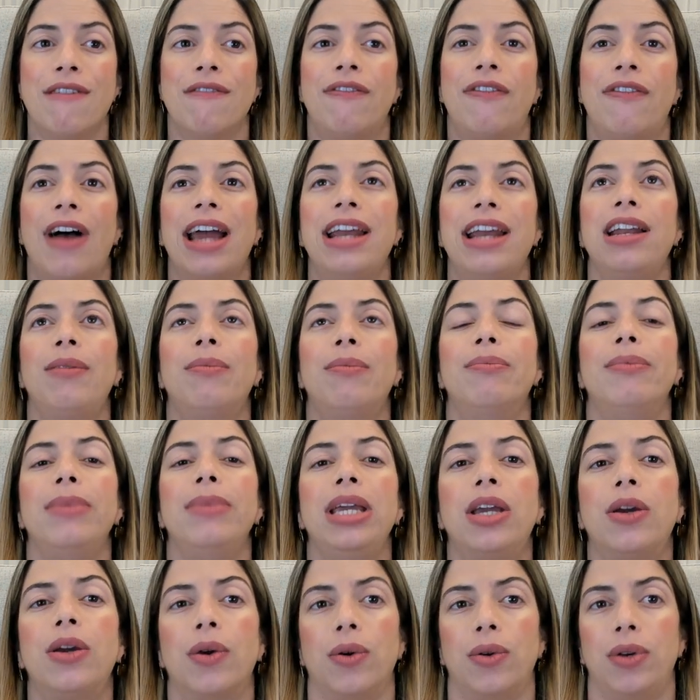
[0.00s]
Find a
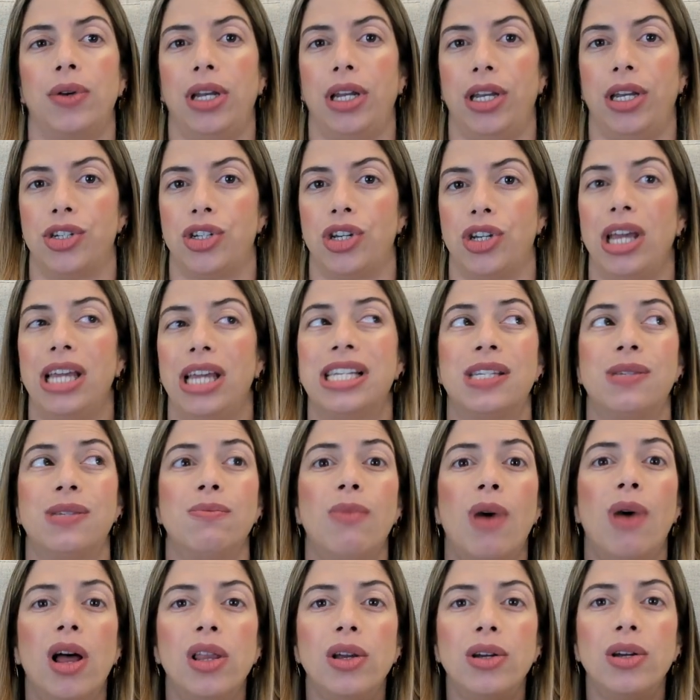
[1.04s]
micro niche, a
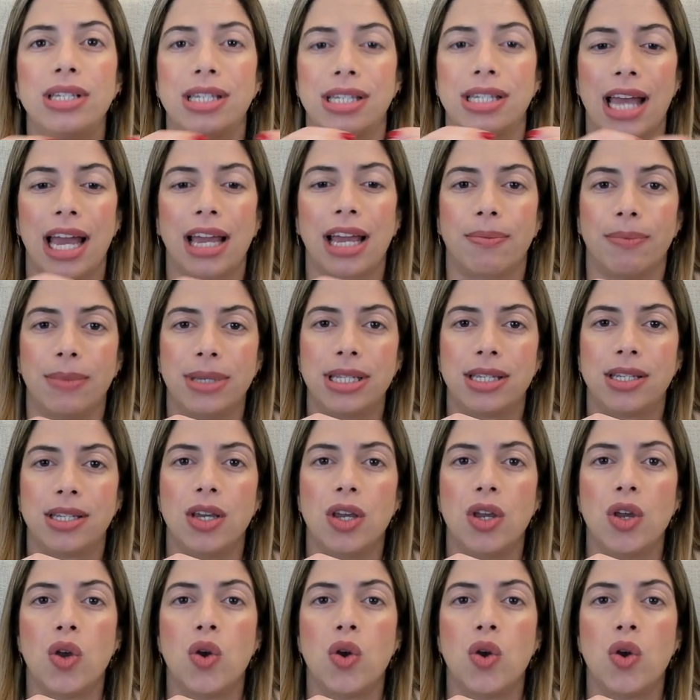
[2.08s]
smaller segment